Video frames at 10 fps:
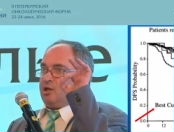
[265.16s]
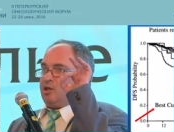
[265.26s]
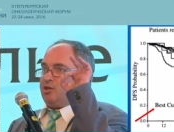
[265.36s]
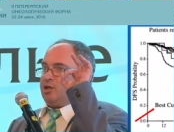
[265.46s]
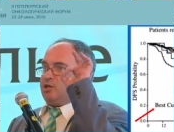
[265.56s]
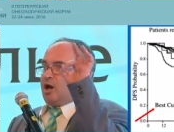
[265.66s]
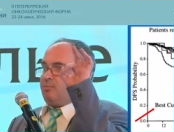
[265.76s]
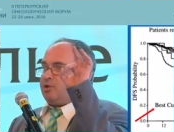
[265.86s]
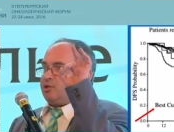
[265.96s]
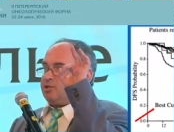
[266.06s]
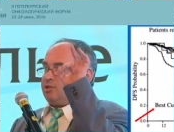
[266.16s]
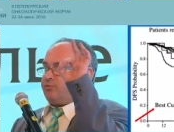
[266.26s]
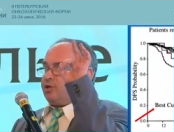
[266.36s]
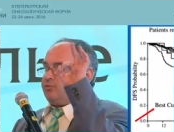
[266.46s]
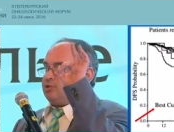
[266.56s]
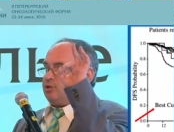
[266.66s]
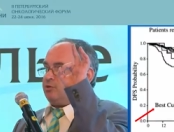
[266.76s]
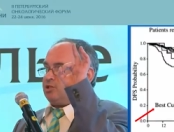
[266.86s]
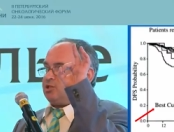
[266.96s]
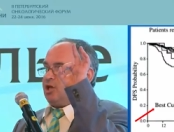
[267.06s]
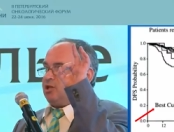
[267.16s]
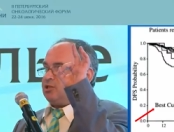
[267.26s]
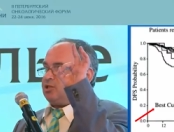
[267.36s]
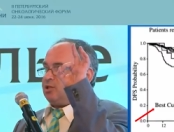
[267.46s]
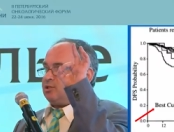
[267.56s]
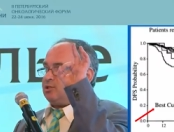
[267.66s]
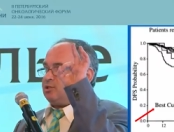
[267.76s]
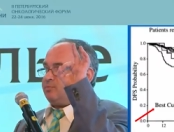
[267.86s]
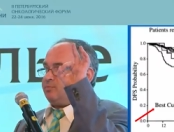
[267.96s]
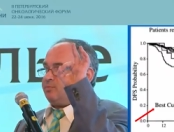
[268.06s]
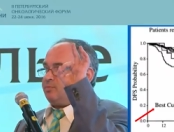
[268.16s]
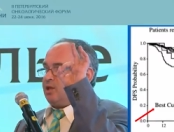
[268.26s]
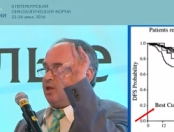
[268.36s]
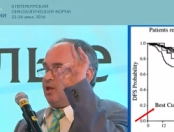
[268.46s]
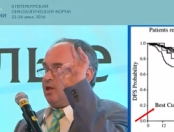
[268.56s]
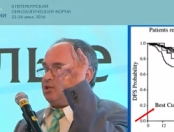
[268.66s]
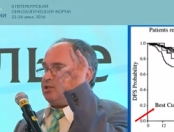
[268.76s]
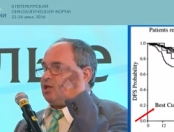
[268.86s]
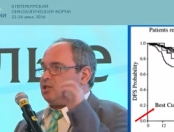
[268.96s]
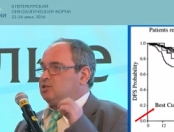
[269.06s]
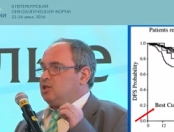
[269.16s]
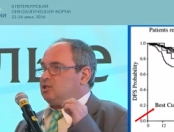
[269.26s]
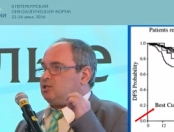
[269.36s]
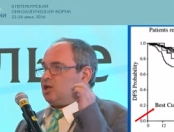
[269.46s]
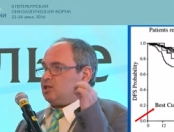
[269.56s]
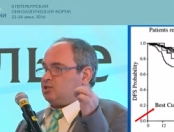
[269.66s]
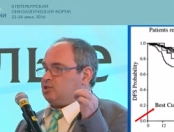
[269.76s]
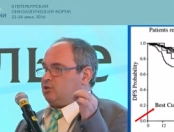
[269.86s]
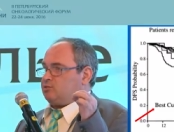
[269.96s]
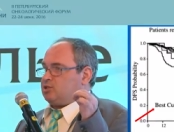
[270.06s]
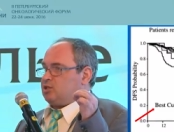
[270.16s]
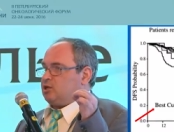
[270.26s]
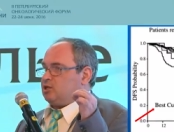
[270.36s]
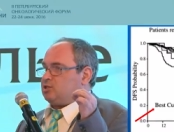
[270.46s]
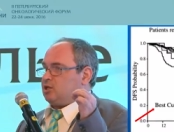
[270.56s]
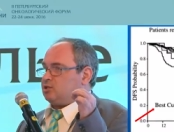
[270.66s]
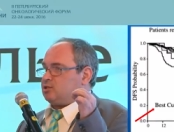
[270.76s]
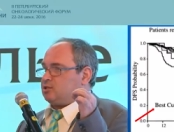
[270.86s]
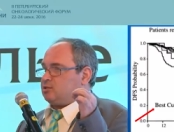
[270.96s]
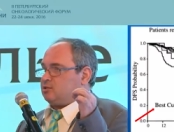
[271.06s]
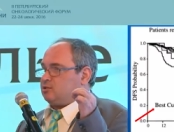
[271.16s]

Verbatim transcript: The number, the frequency of the staining cells, and second, the intensity of the staining cells.